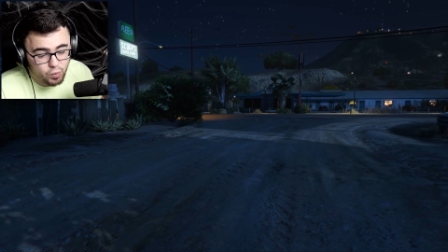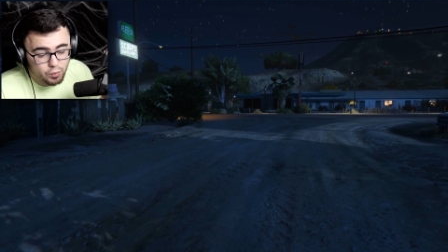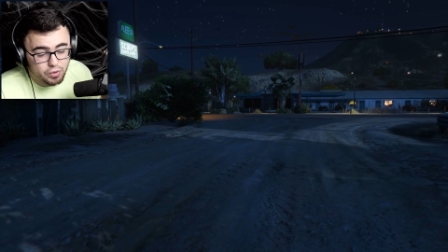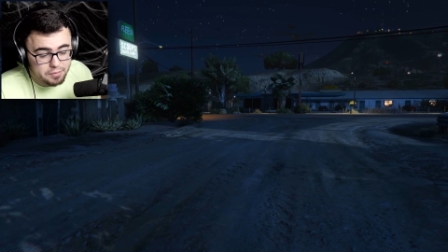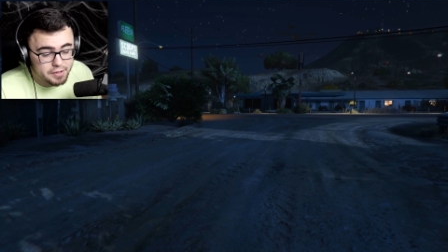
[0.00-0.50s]

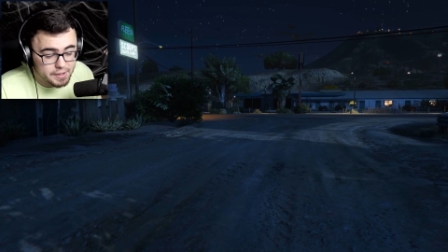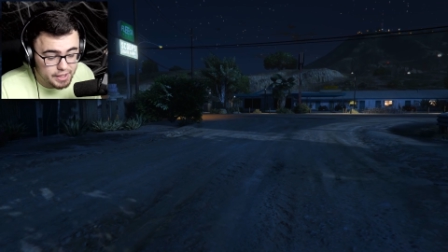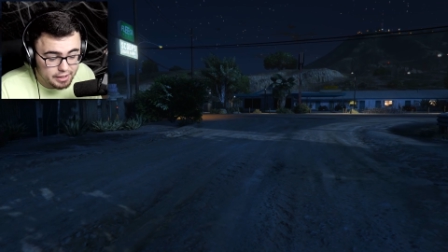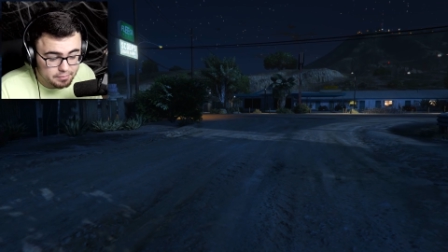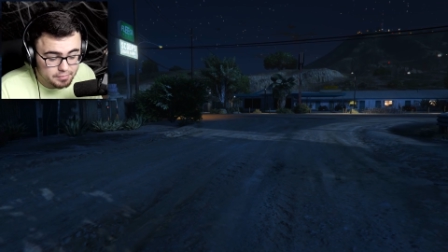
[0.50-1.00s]
what we
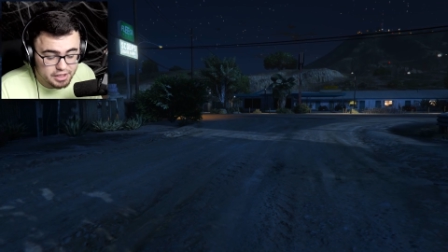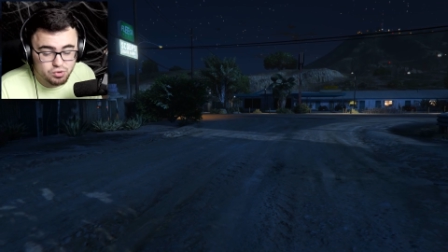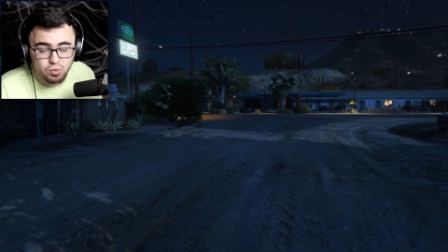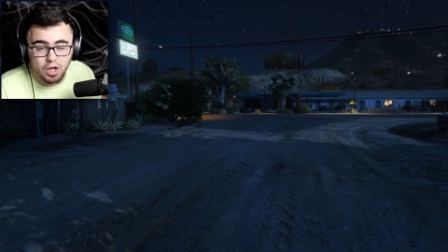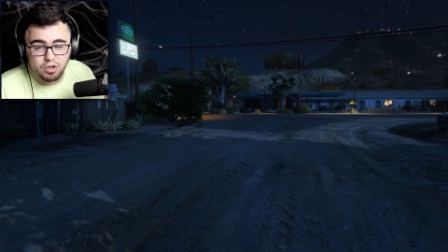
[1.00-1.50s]
became
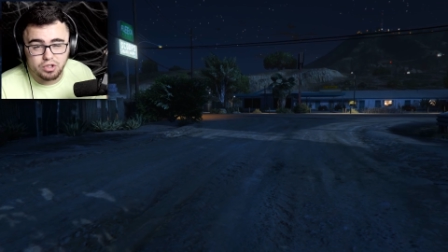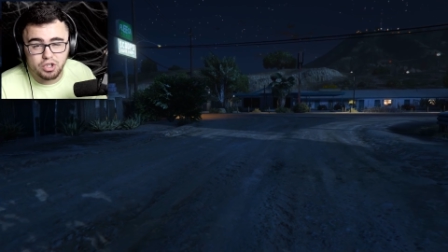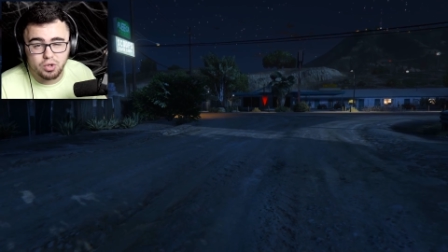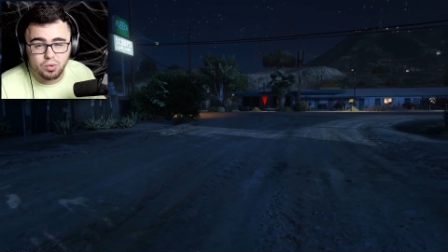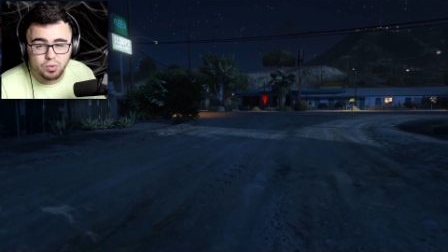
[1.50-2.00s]
not too long
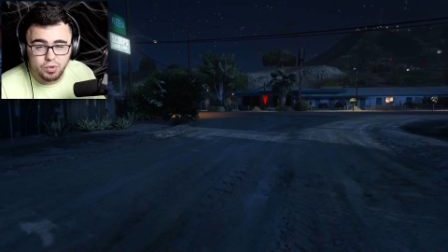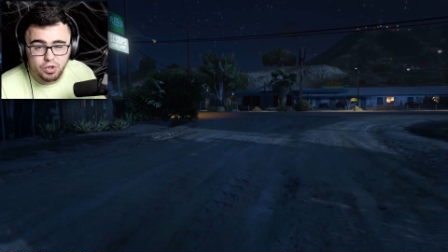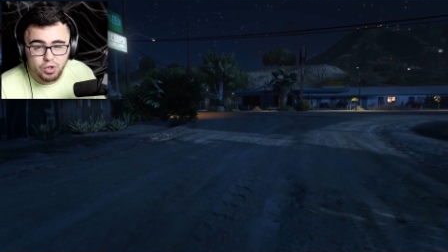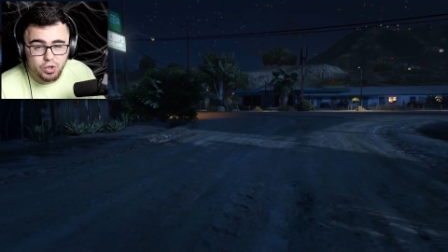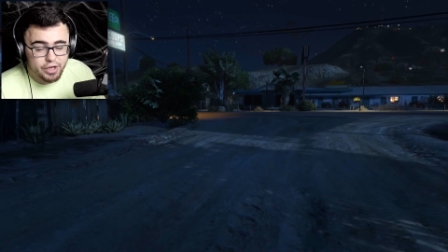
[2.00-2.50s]
ago? Yeah,
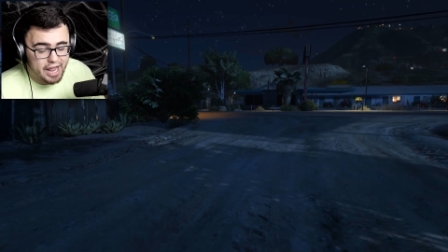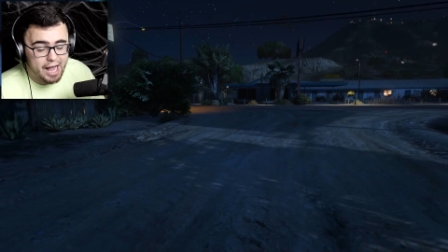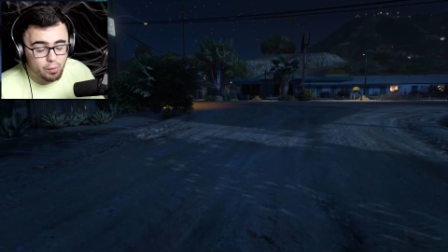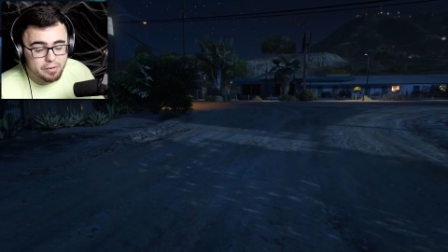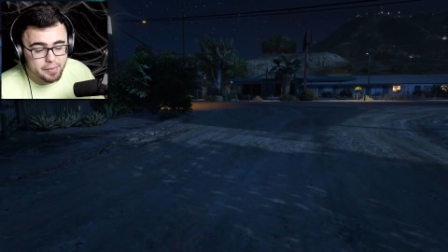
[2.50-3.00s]
I remember. And
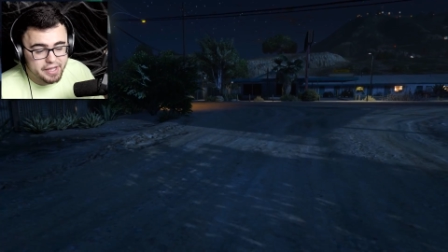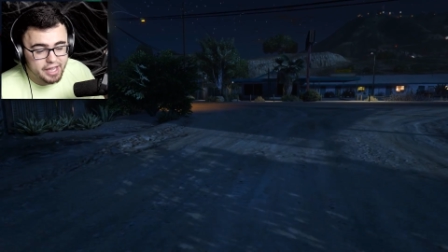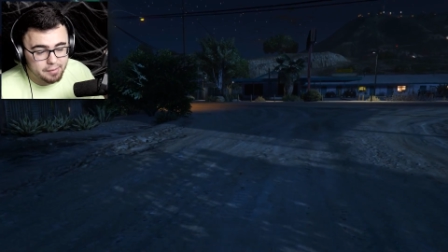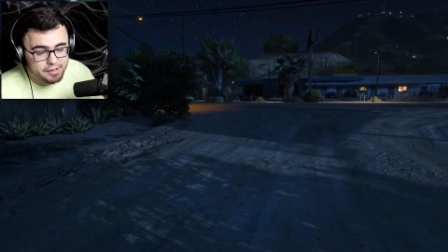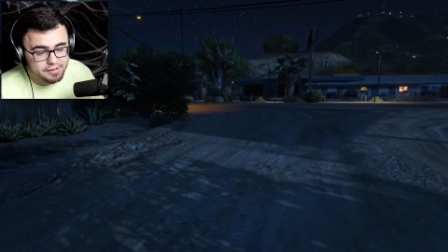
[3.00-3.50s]
how we
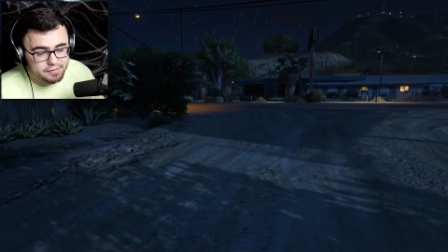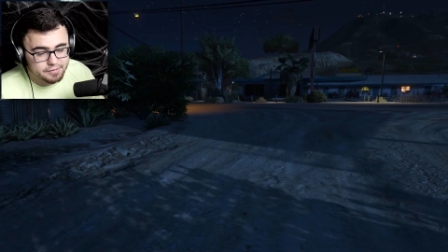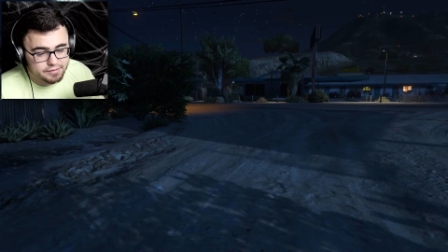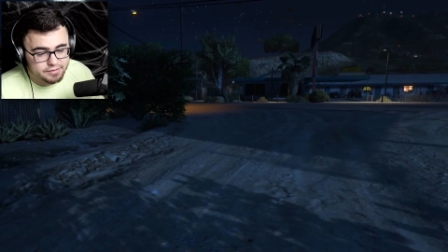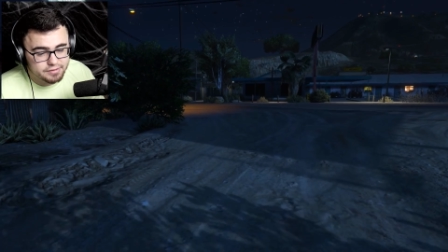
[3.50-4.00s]
became it? Yeah,
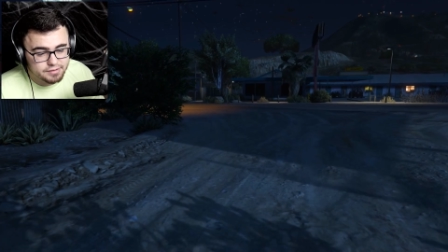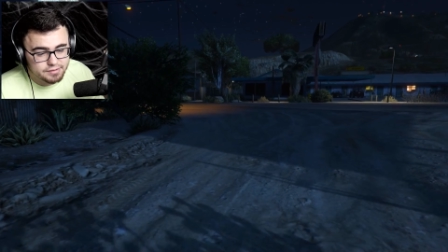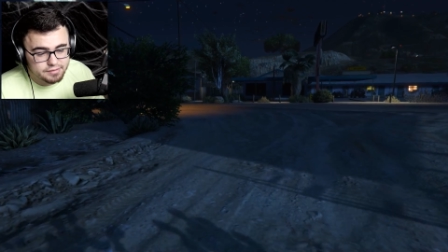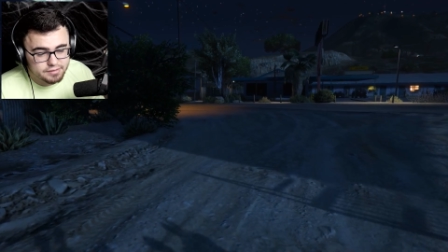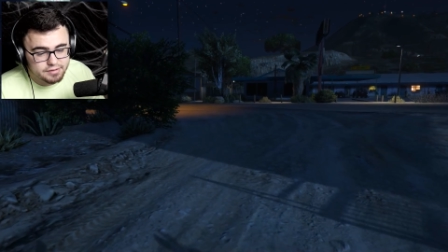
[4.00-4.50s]
oh, yeah, yeah,
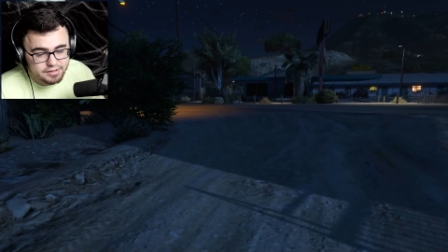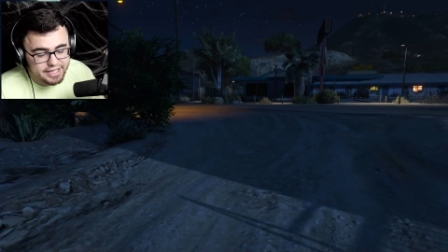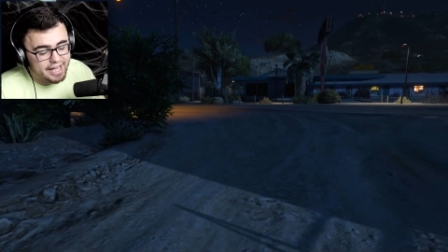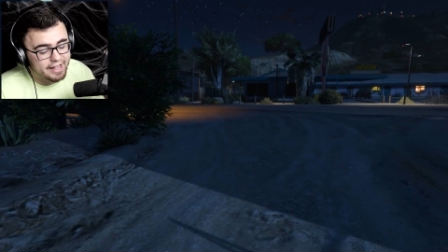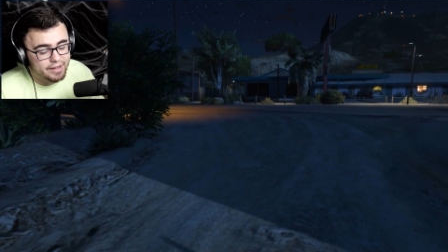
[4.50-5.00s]
yeah, yeah,
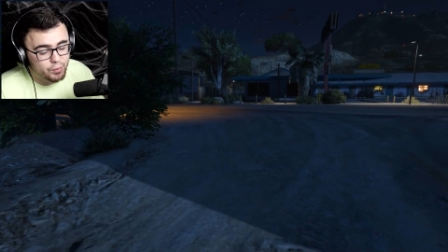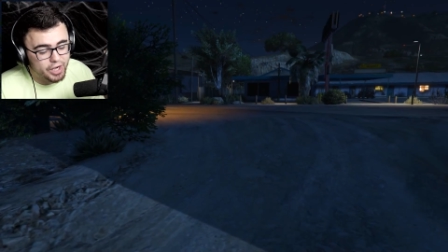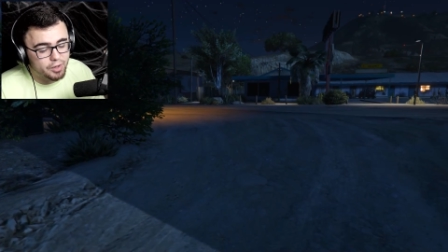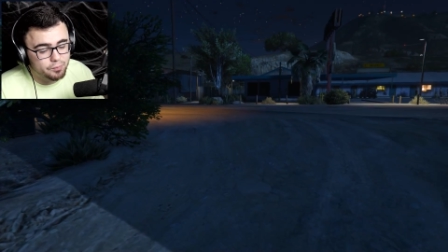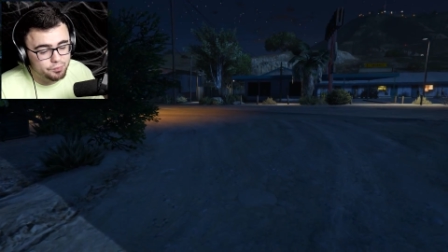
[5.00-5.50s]
yeah. Yeah,
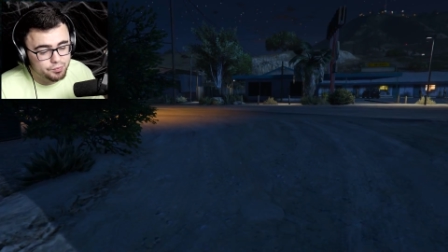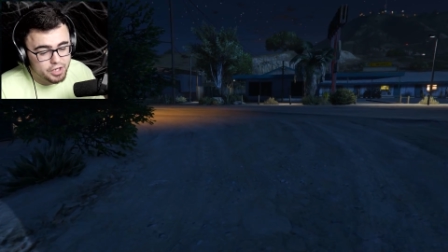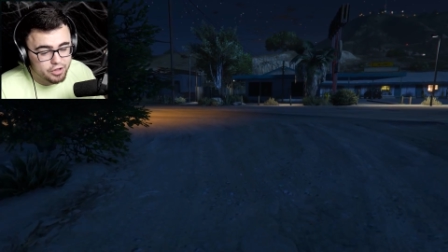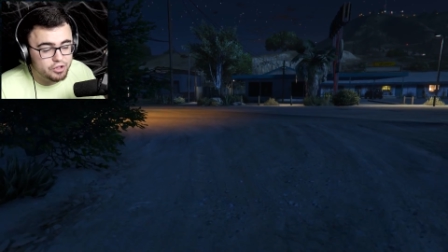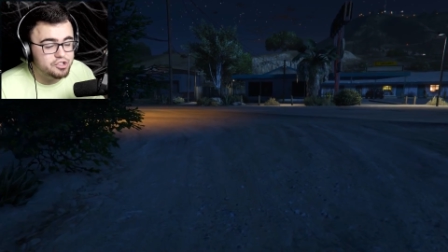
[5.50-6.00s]
well,
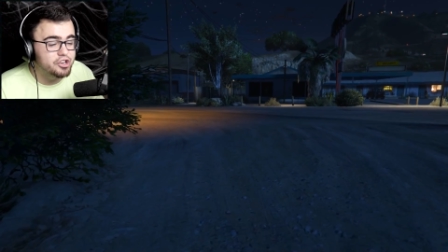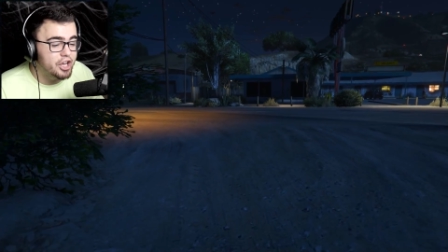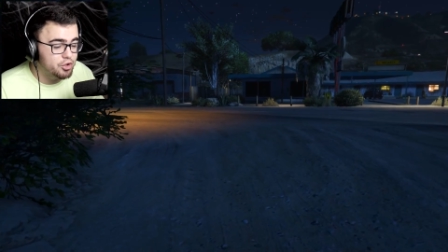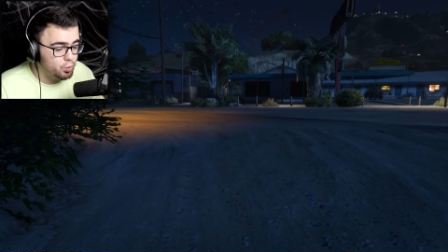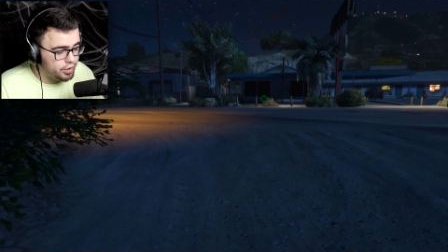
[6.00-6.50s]
there's
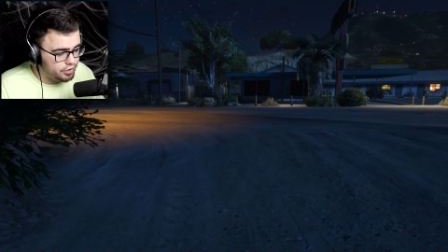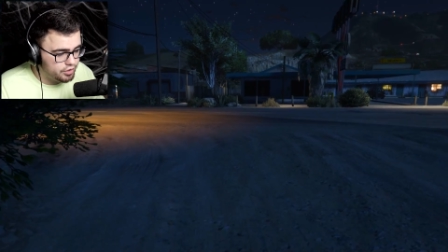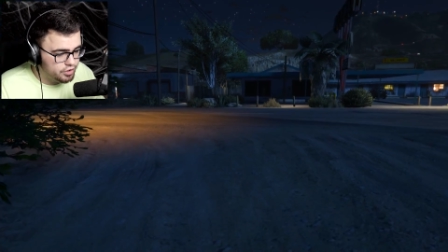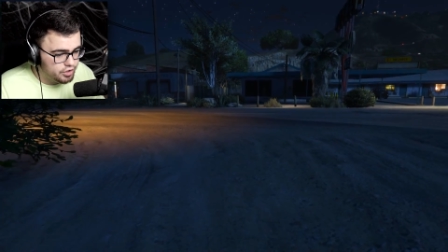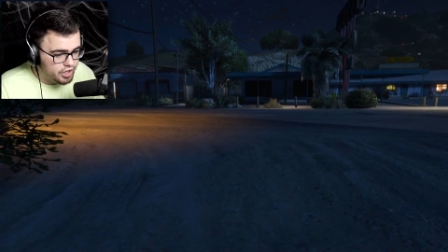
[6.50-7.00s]
another one. What do
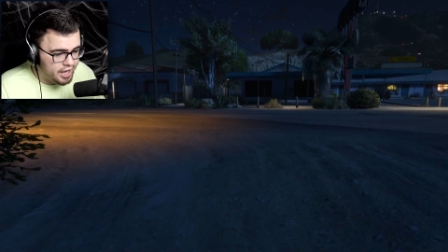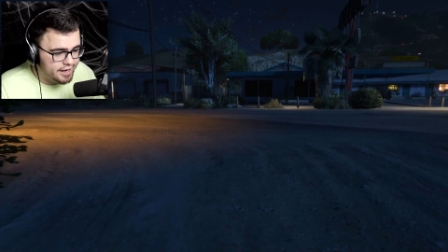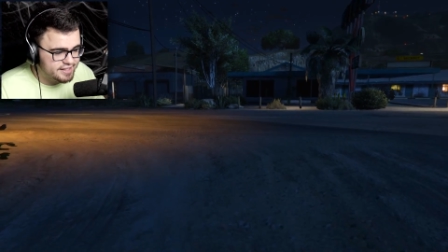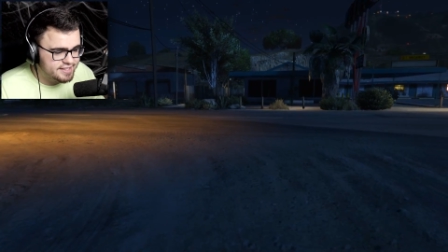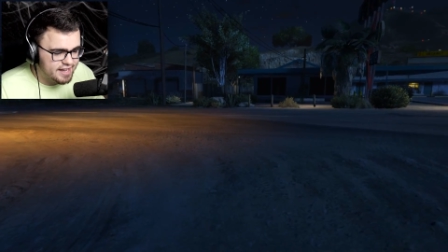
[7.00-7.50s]
you mean
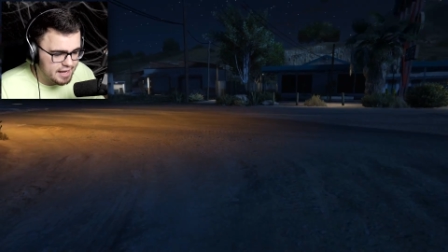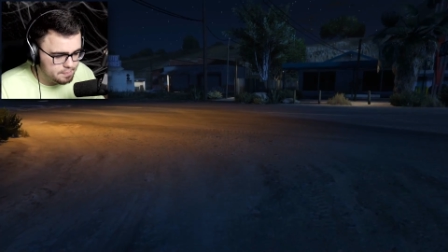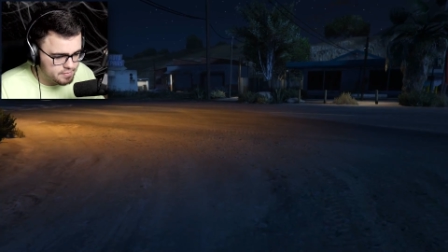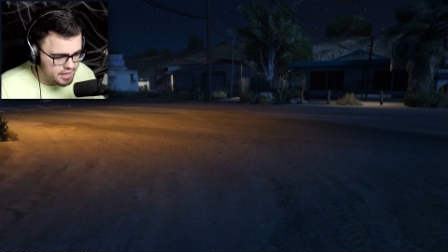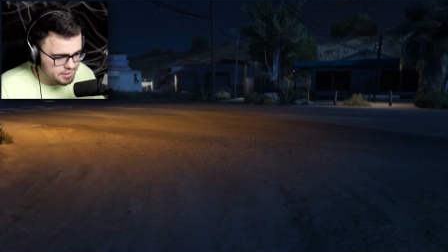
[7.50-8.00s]
And it's
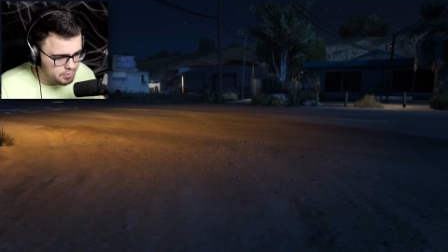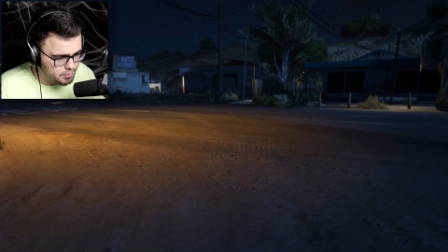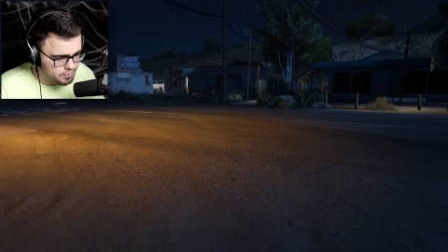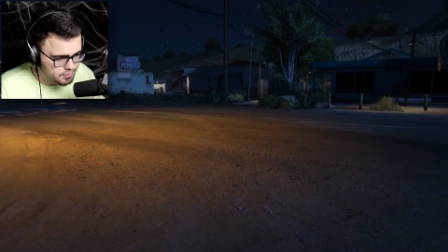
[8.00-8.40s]
not one? Michael.